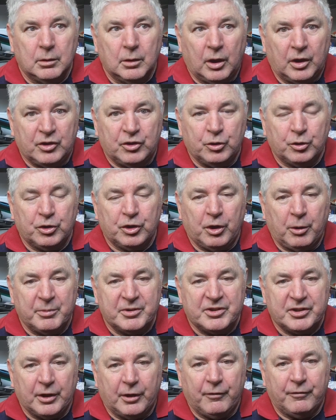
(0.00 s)
I took it on
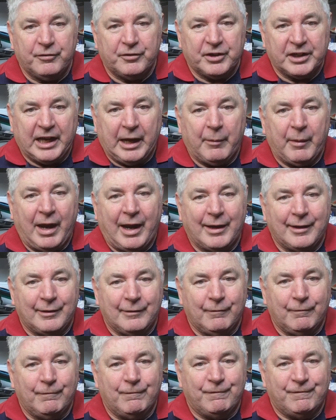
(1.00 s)
myself to go out
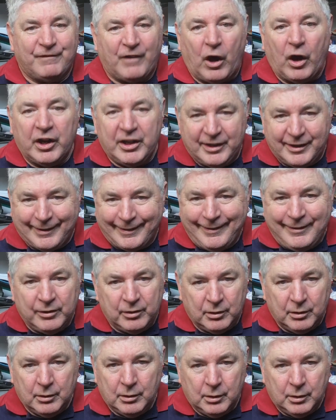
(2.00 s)
and find it,